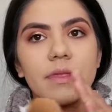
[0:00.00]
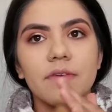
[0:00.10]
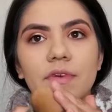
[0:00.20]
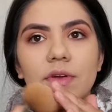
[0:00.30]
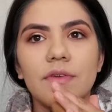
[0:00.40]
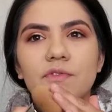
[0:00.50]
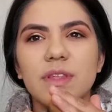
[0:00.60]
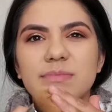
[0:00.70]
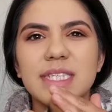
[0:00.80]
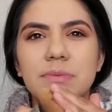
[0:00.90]
very
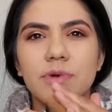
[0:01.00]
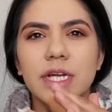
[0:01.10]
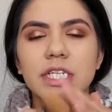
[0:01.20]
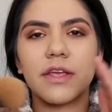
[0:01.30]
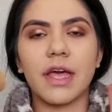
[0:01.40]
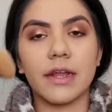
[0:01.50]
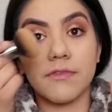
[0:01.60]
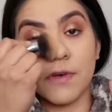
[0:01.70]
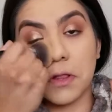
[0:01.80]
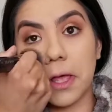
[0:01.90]
flimsy brush. I kind of
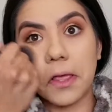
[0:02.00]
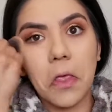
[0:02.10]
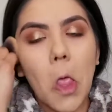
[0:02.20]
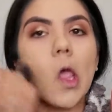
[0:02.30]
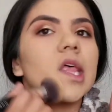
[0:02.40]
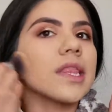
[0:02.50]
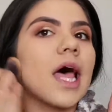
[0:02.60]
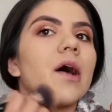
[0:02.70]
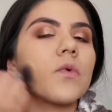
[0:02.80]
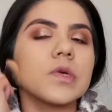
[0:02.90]
felt like
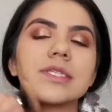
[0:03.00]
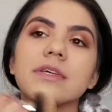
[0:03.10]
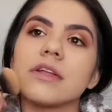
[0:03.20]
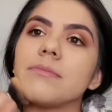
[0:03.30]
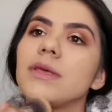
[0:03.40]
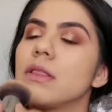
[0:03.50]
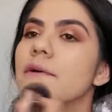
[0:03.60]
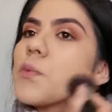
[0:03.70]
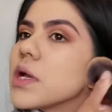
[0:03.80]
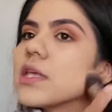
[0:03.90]
that was going to be
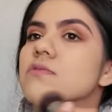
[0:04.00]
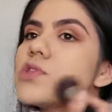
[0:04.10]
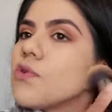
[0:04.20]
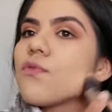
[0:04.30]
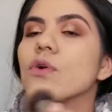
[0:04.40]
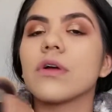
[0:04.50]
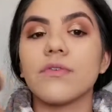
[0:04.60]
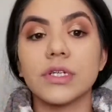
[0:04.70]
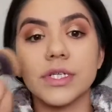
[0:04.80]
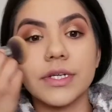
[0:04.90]
like what gives you full
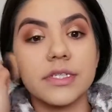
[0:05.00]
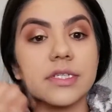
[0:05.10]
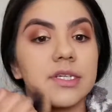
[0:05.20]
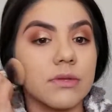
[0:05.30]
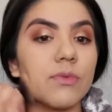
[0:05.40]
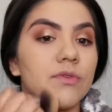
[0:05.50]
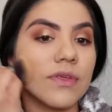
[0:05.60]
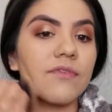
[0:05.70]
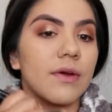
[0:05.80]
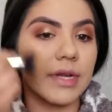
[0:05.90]
coverage because it doesn't move the
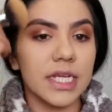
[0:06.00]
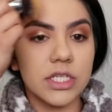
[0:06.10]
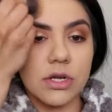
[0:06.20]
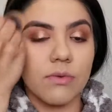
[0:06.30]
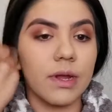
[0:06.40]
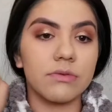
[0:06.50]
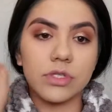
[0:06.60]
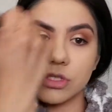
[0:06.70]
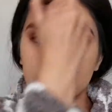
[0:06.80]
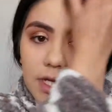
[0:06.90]
foundation around
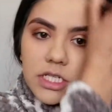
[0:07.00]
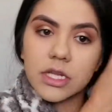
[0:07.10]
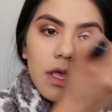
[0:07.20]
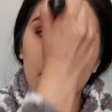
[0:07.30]
too much.